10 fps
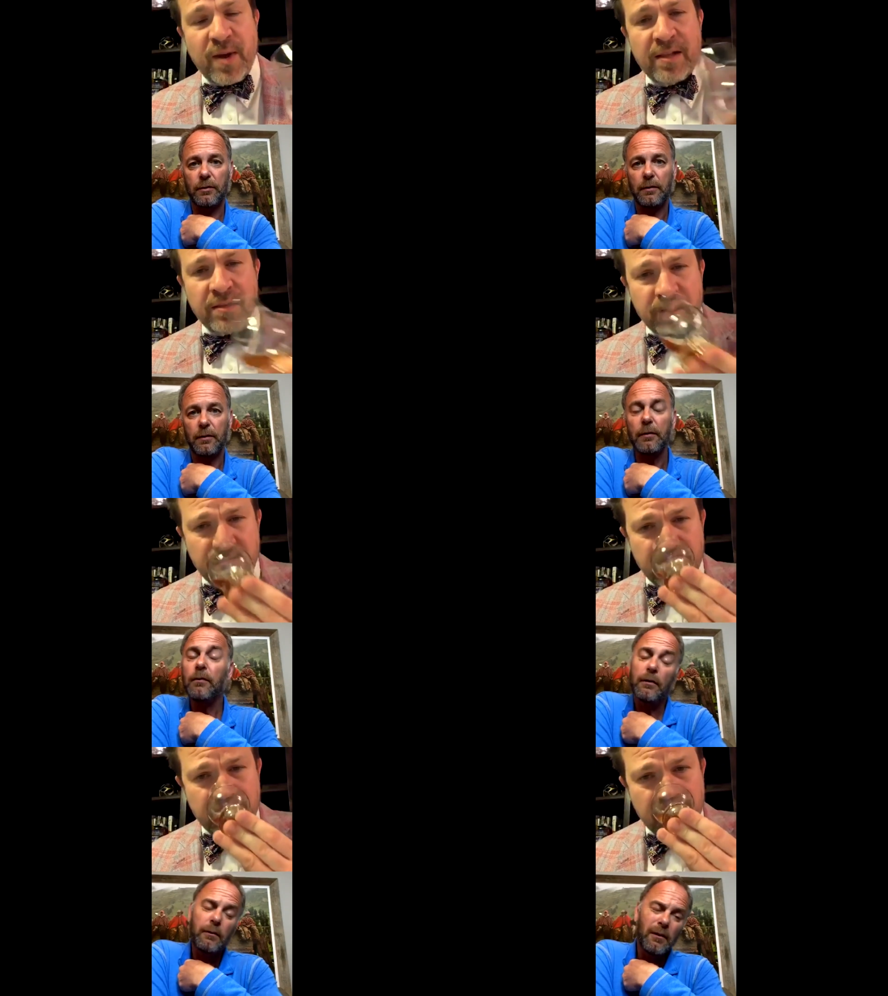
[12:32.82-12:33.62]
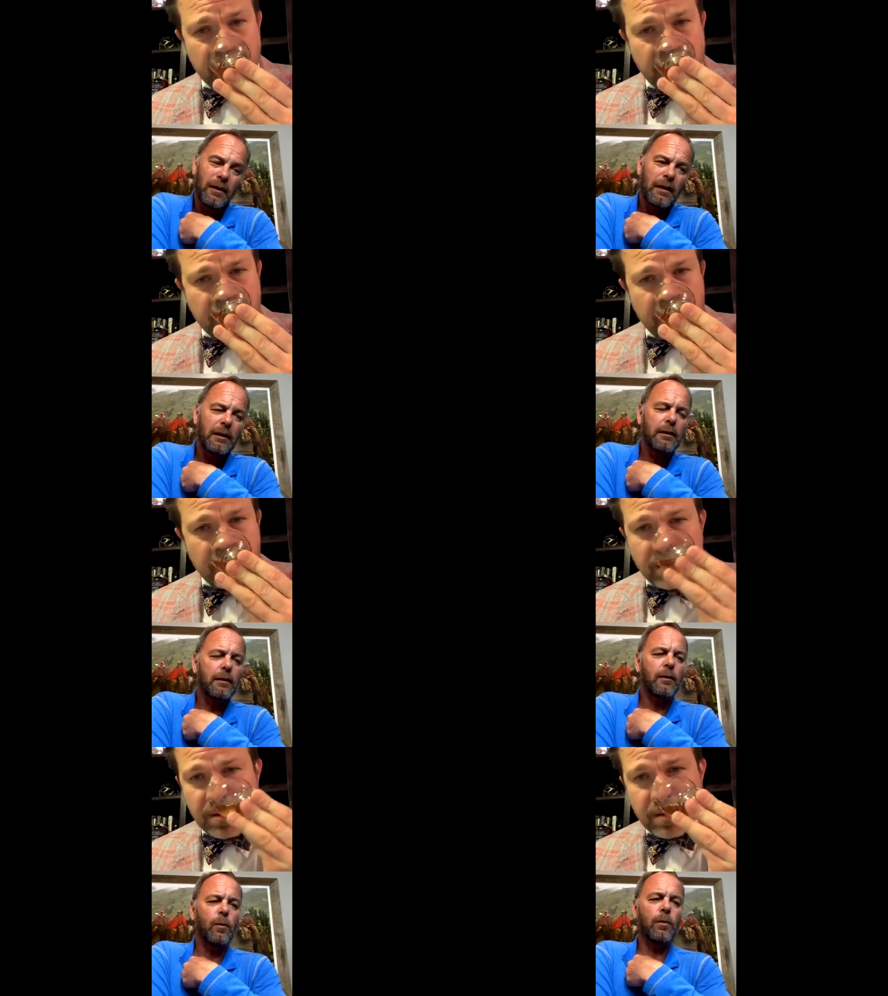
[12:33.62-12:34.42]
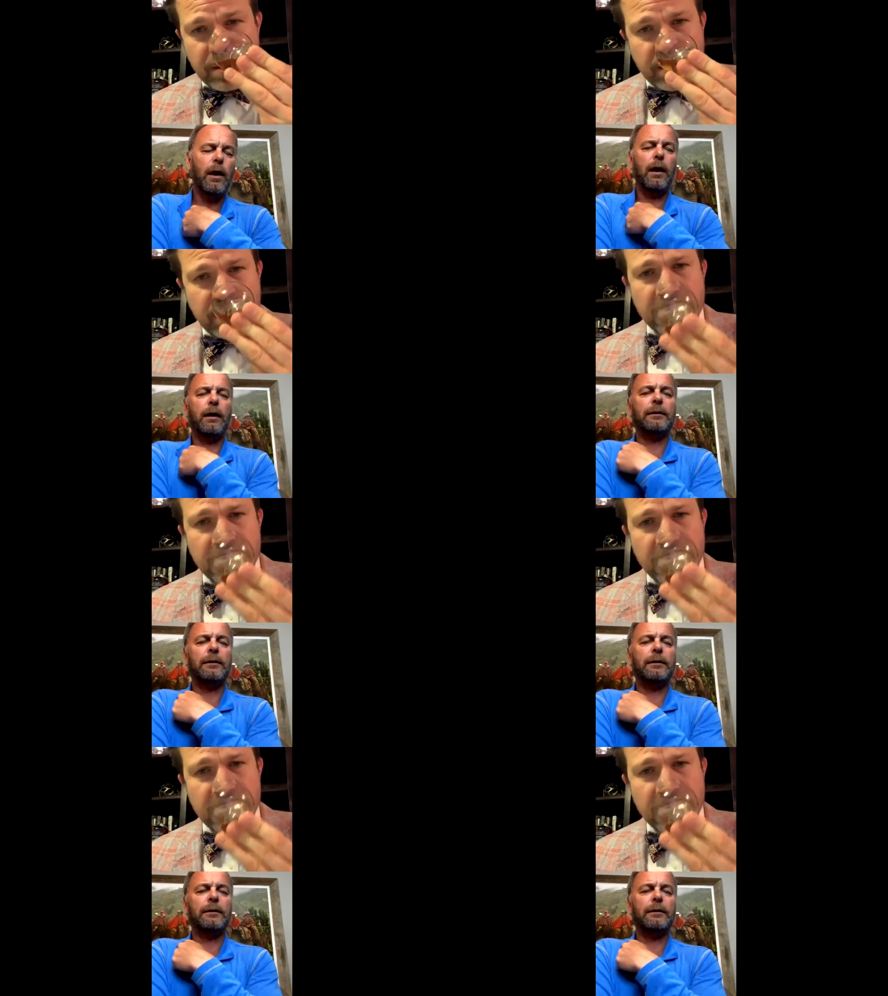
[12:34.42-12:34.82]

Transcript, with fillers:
Speaker 1: well? Yes